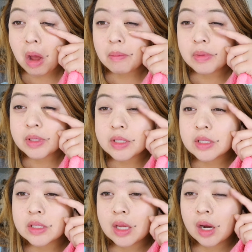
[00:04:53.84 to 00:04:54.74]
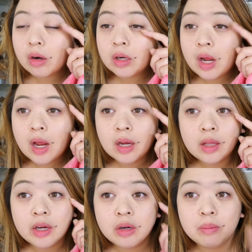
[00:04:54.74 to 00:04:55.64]
mascara and
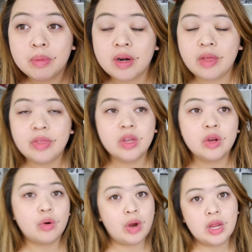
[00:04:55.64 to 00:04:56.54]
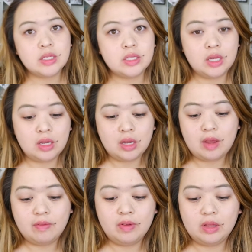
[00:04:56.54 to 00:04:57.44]
eyeliner, but nothing crazy.
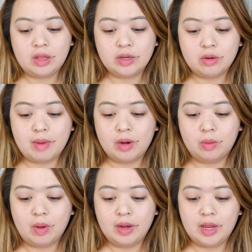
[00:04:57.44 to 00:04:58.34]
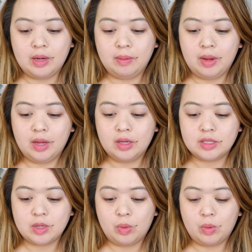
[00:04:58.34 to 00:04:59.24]
I feel like no matter what anyway,
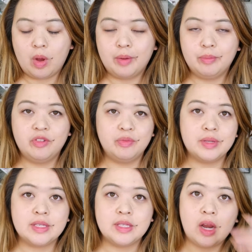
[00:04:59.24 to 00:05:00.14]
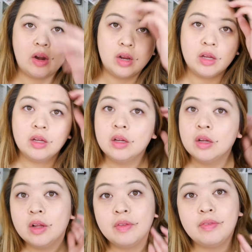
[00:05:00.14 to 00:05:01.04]
because I wear waterproof mascara,
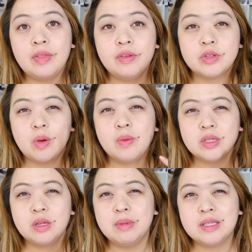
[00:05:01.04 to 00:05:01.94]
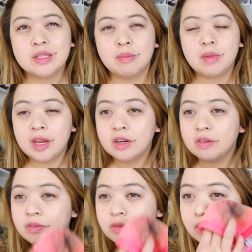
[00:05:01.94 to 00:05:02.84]
that there's always going to be some kind
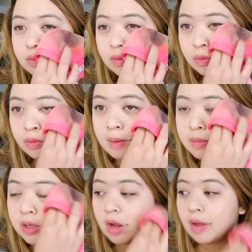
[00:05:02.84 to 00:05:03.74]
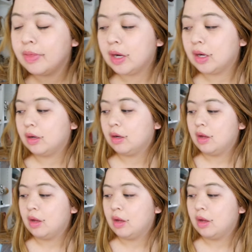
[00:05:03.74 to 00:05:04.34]
of remnant on there,